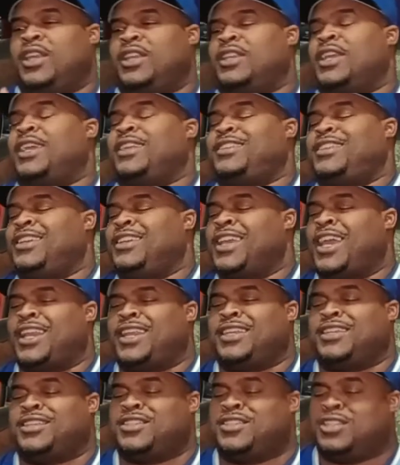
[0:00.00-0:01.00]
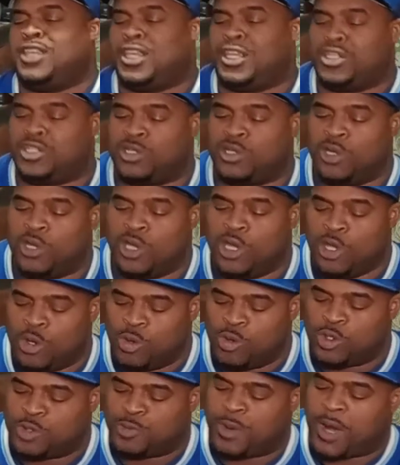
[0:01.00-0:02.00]
in 1996. It
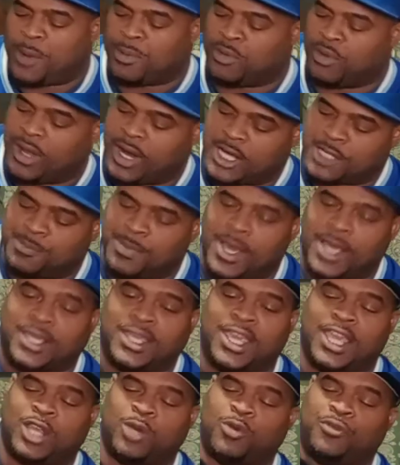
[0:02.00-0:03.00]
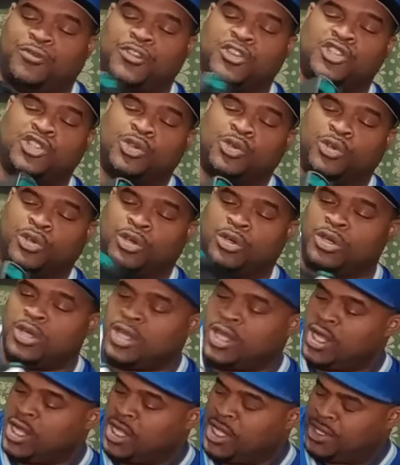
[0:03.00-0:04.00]
was popularized by King Griffey Jr.
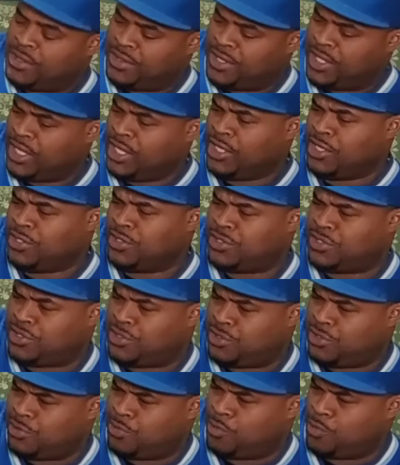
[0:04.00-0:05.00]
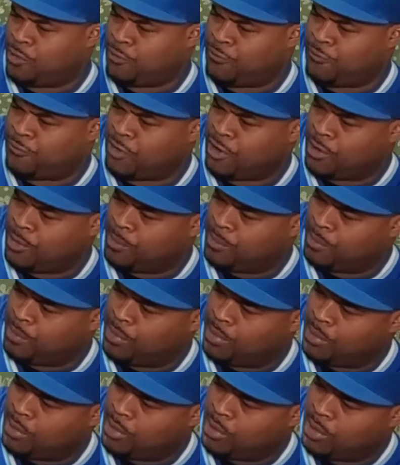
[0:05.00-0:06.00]
These
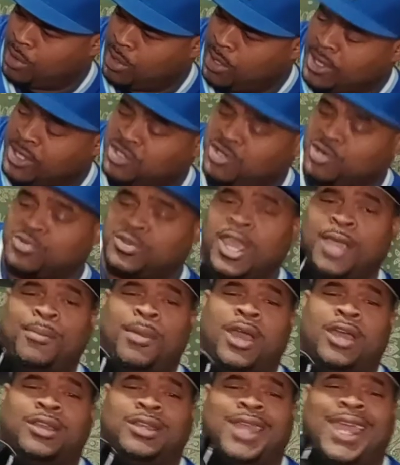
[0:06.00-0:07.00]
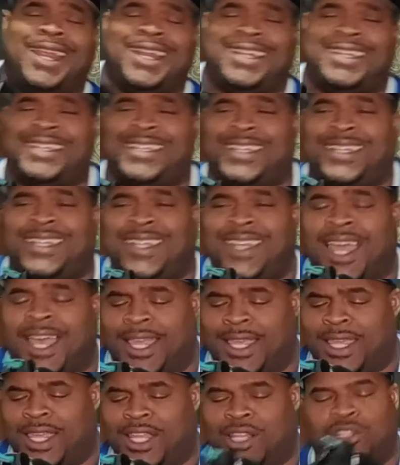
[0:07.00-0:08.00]
shoes came out in
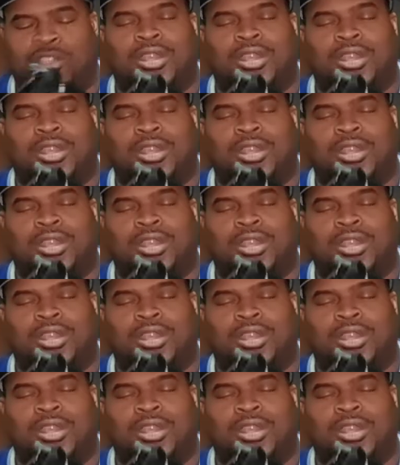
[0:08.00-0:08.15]
in